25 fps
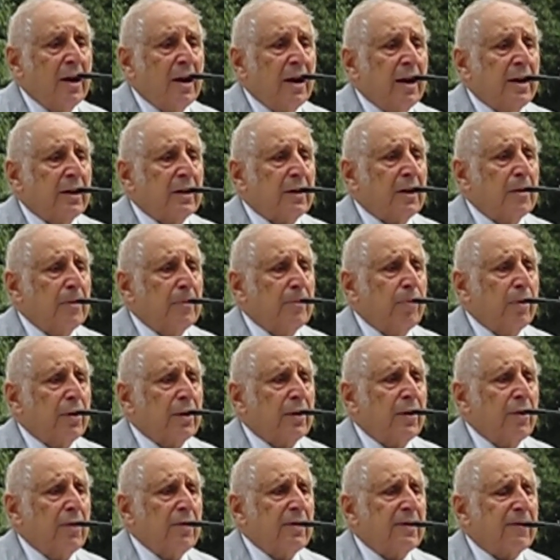and could
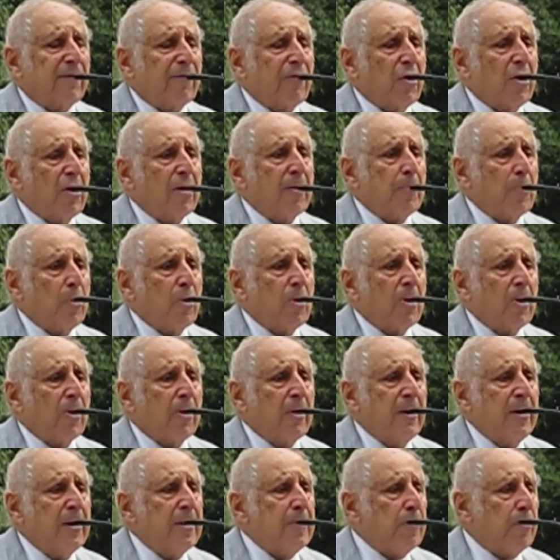produce far more
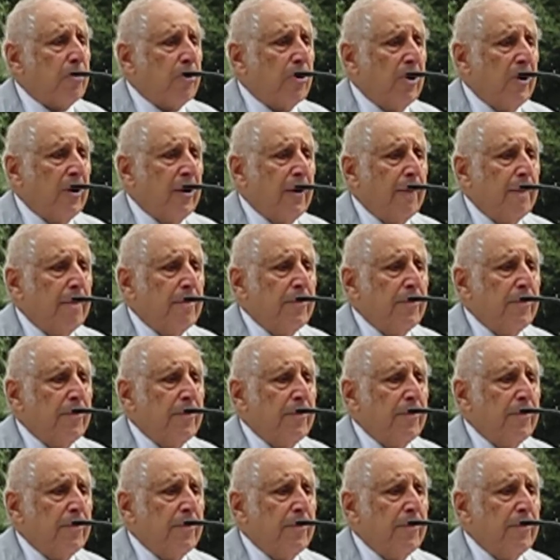input